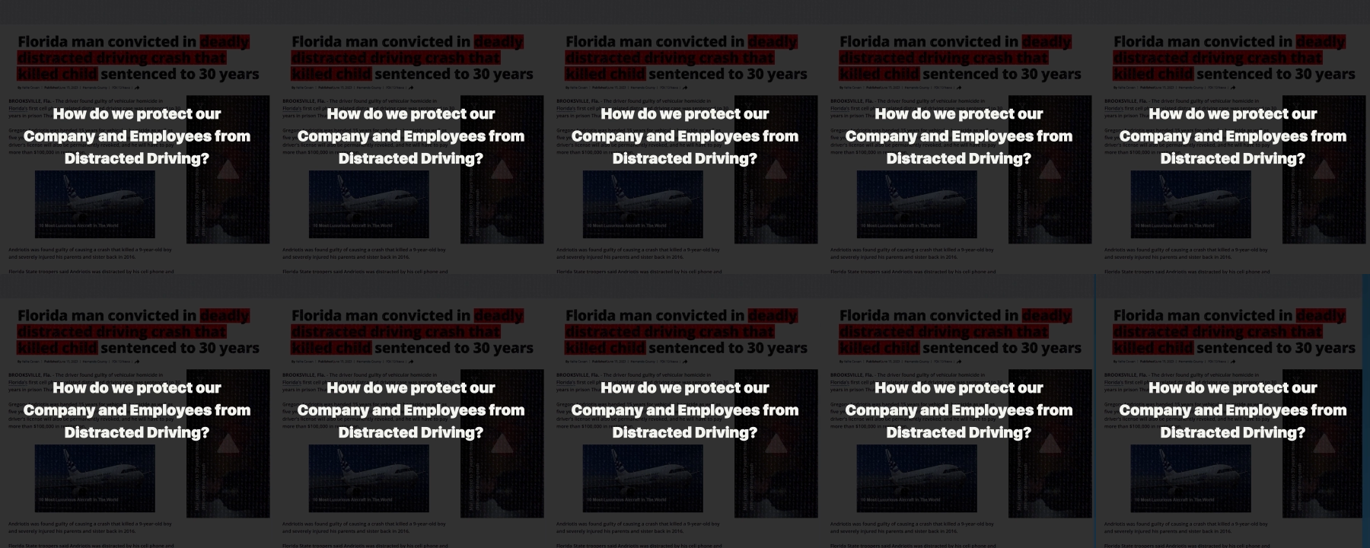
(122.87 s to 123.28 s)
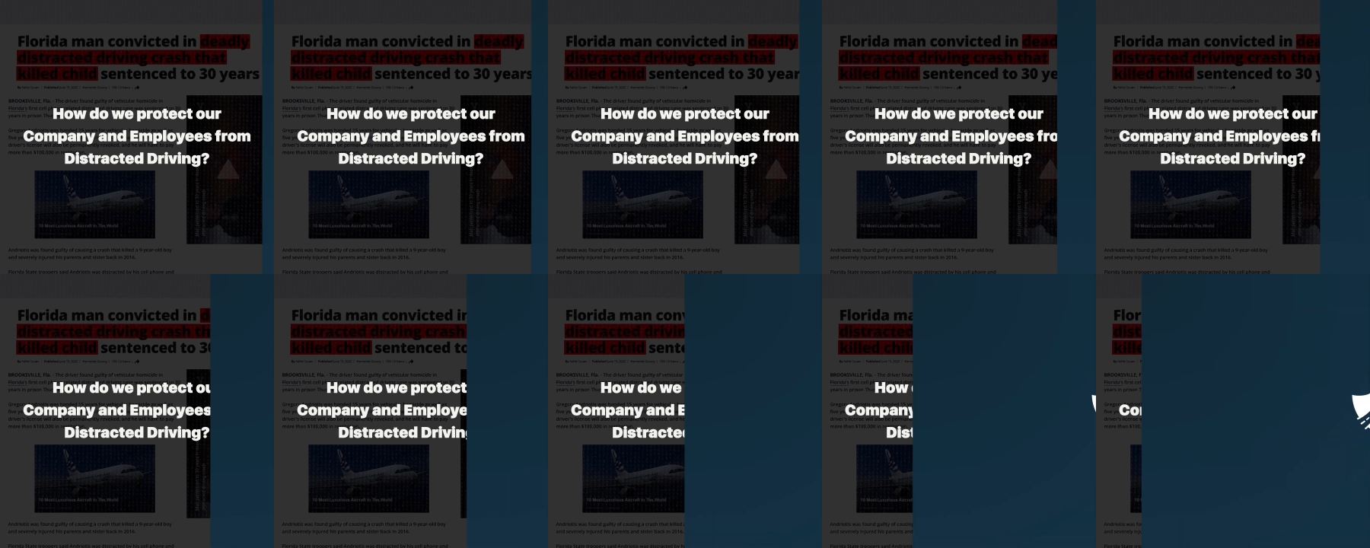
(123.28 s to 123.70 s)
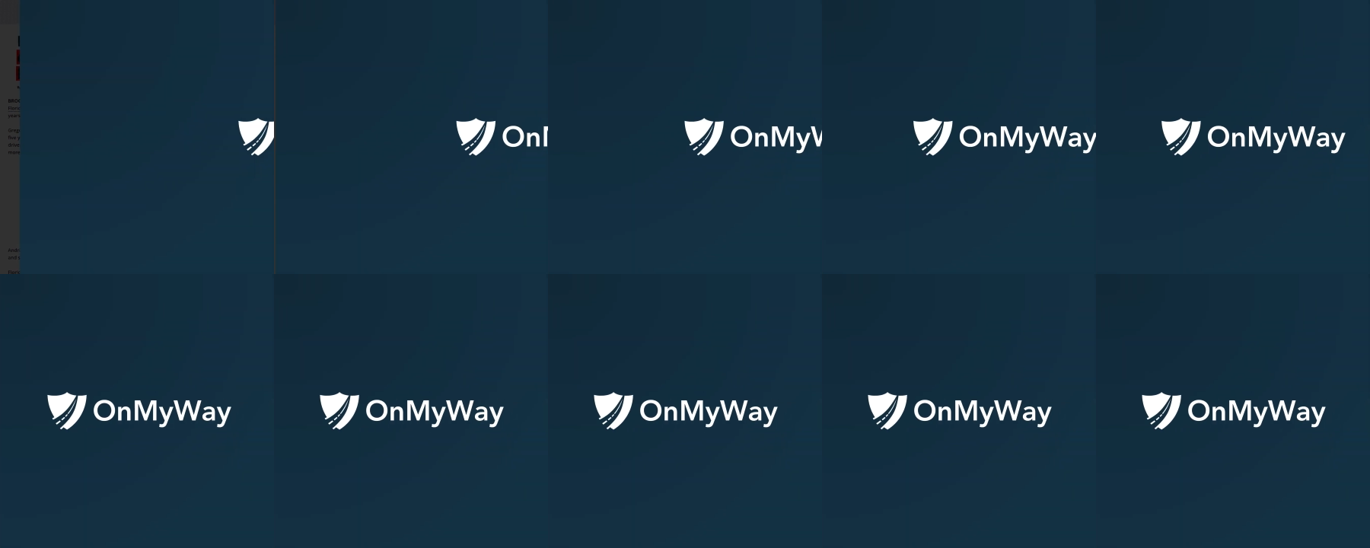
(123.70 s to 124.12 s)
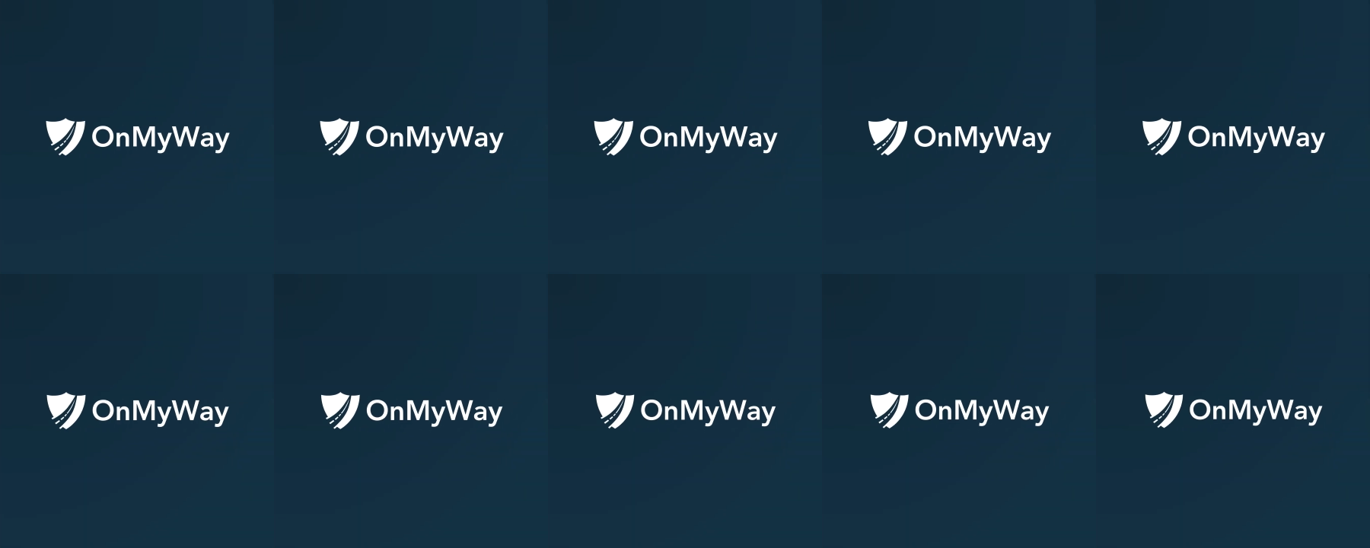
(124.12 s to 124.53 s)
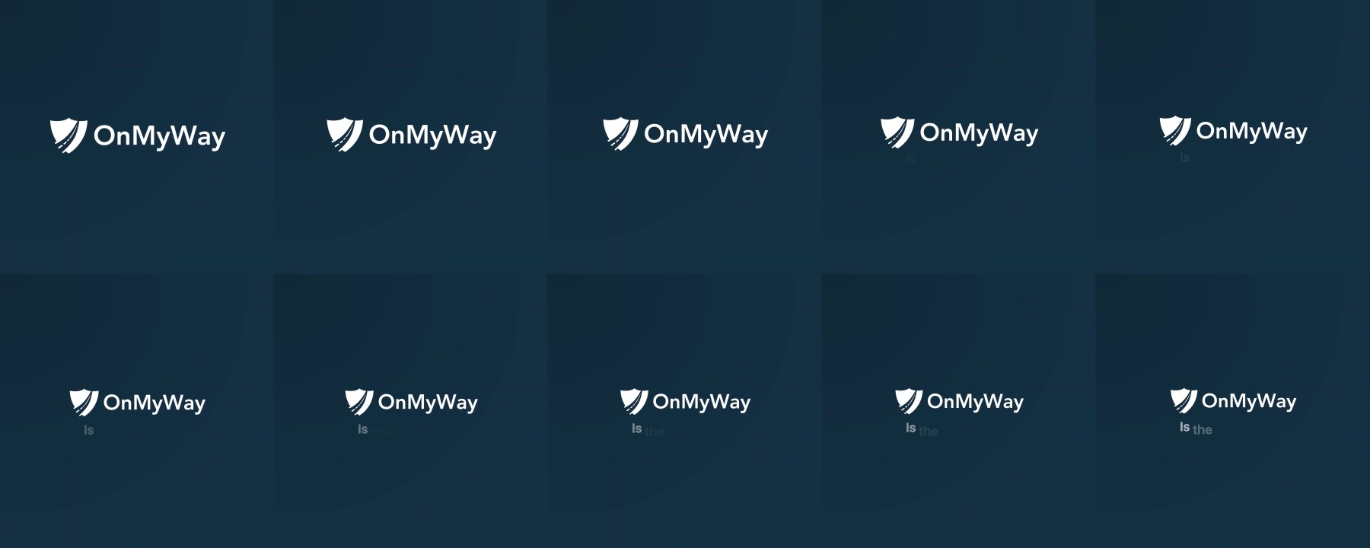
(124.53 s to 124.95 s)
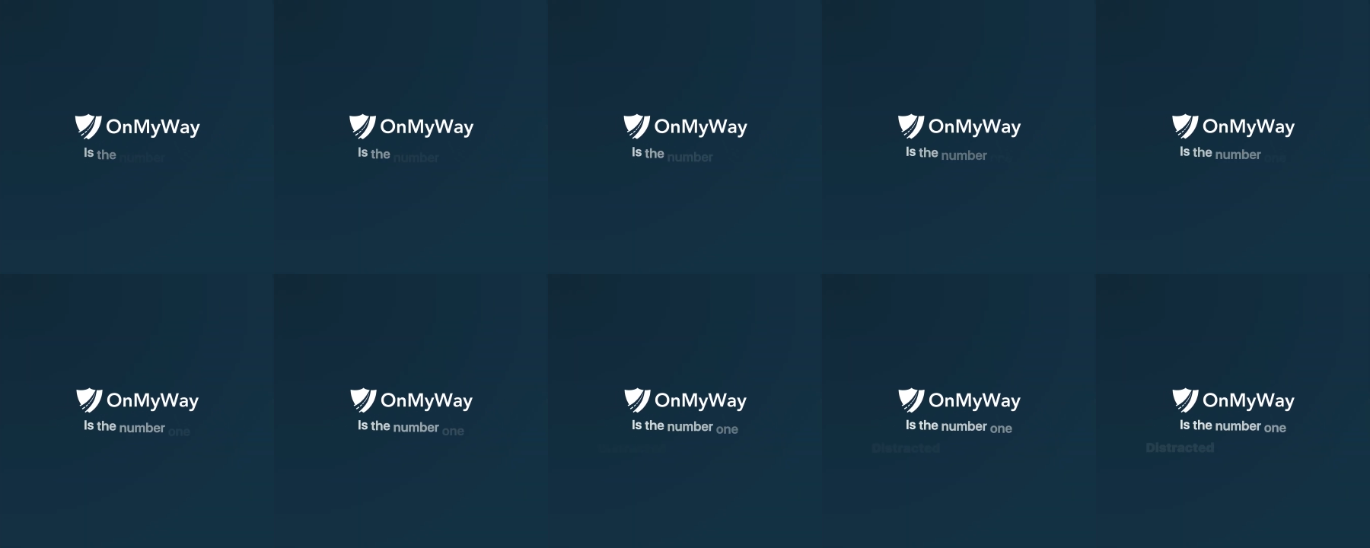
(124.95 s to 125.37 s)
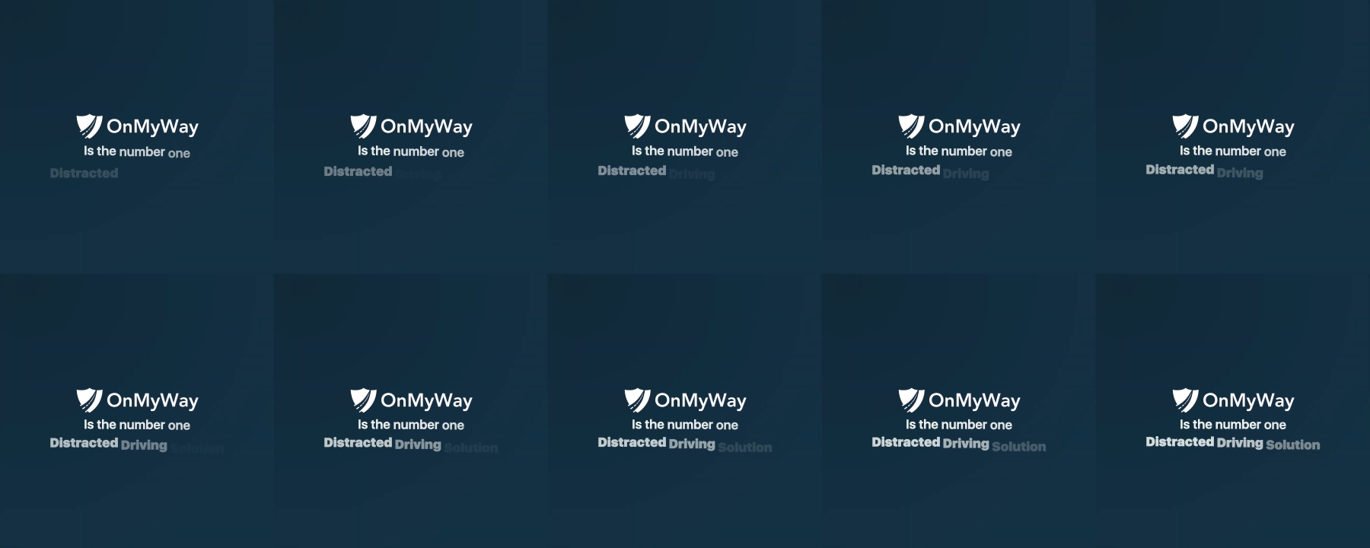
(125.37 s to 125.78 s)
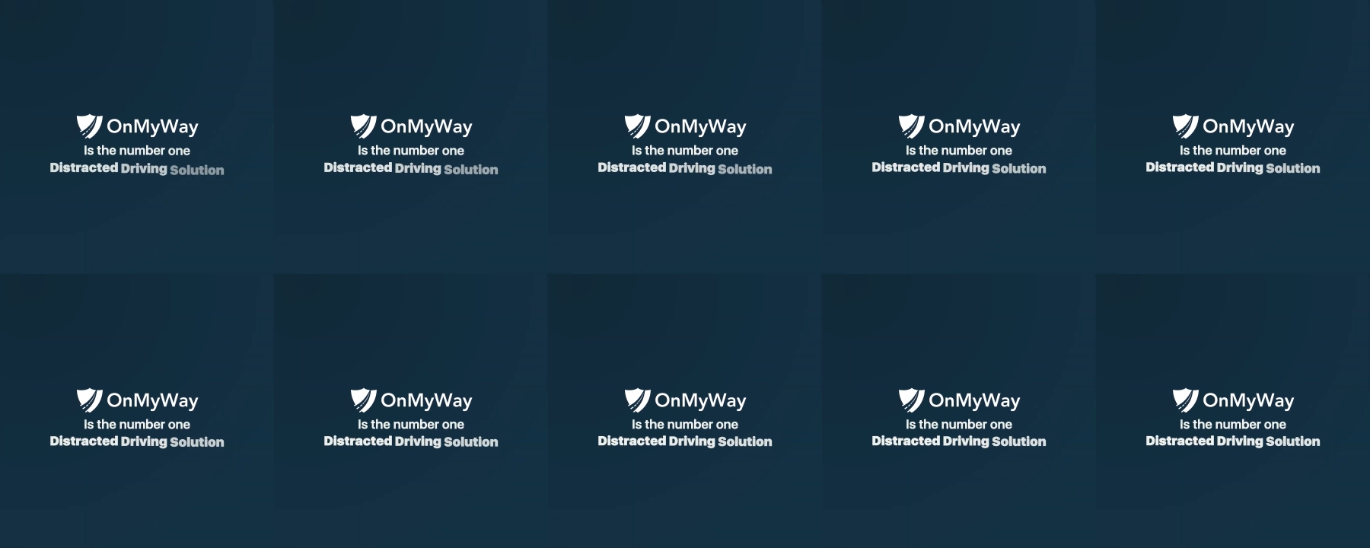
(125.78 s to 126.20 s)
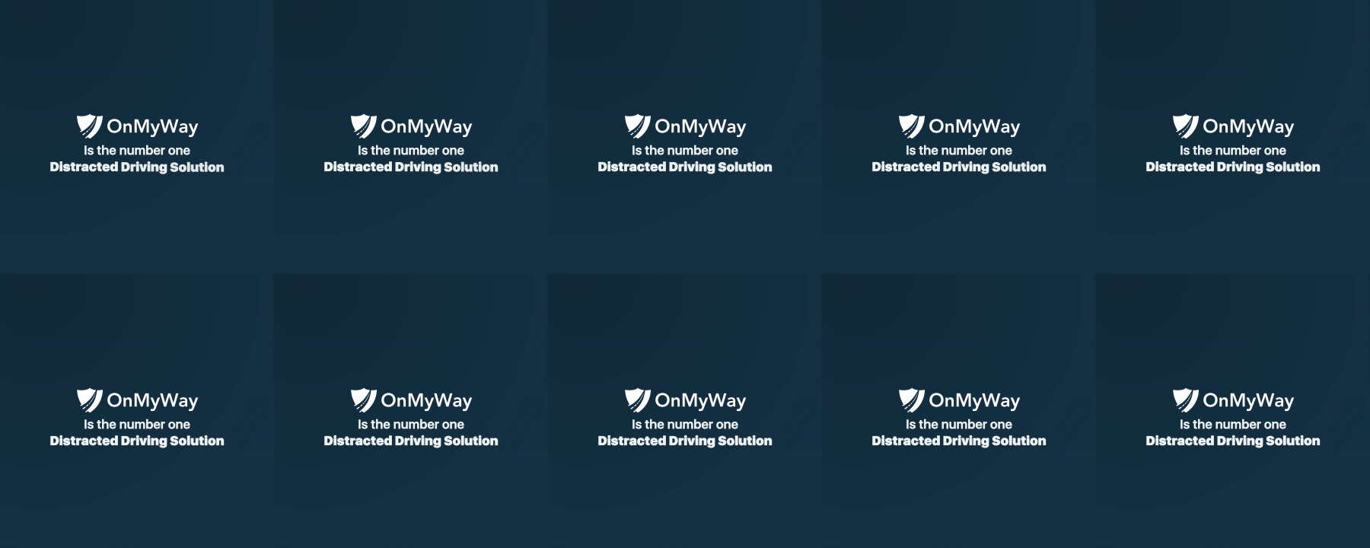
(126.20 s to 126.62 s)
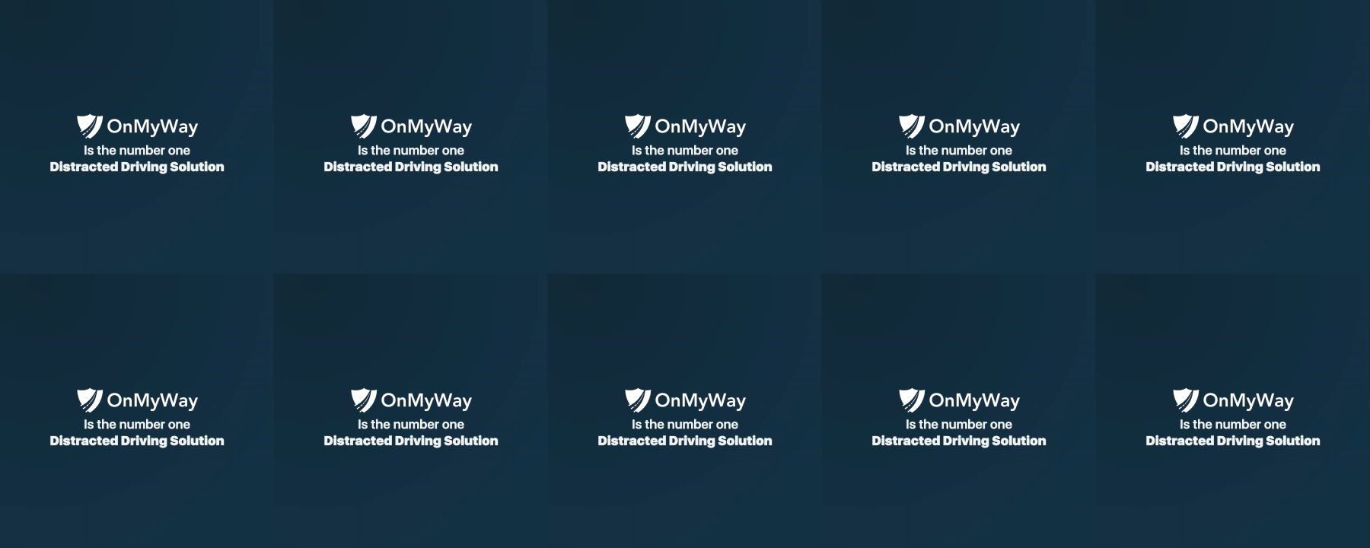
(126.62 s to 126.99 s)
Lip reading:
(no speaker visible)